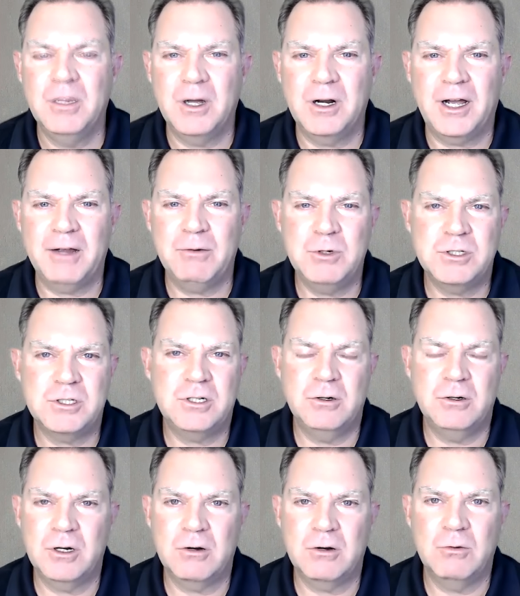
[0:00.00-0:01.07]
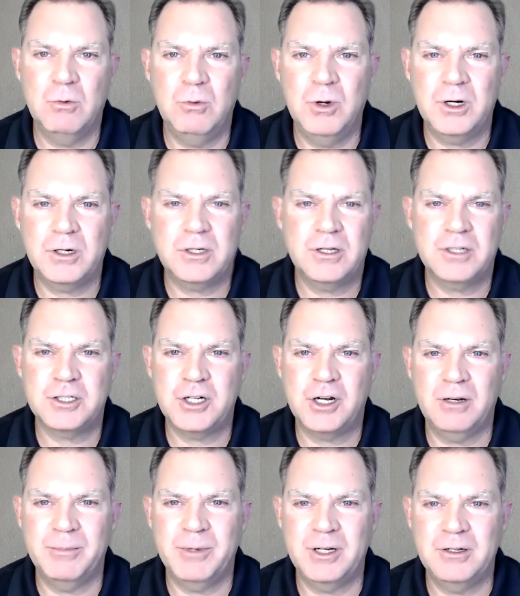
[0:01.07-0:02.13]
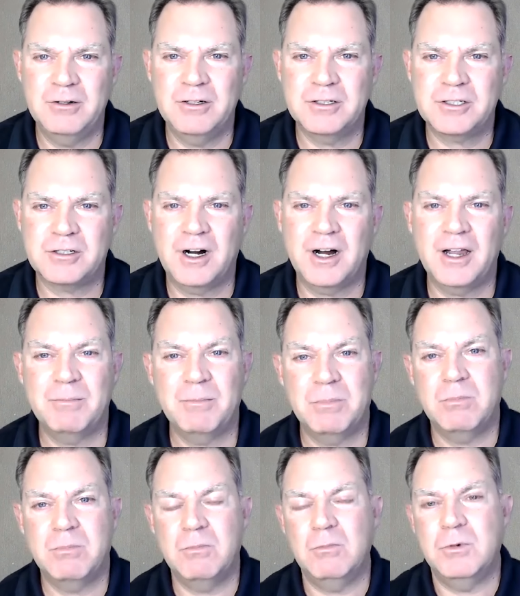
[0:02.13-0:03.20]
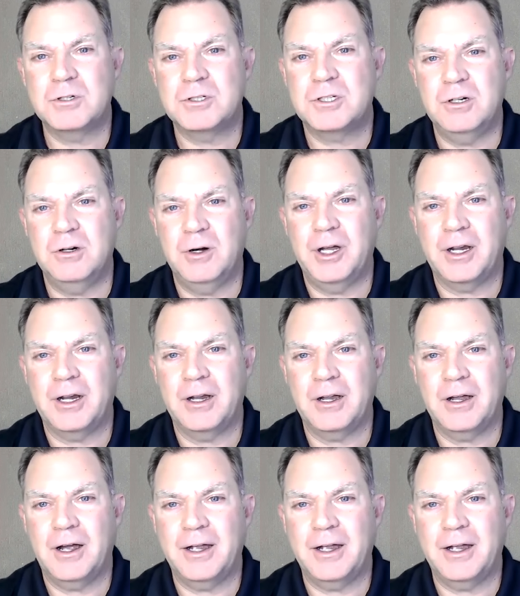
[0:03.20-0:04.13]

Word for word: But I was doing what uh, this gentleman you described was doing.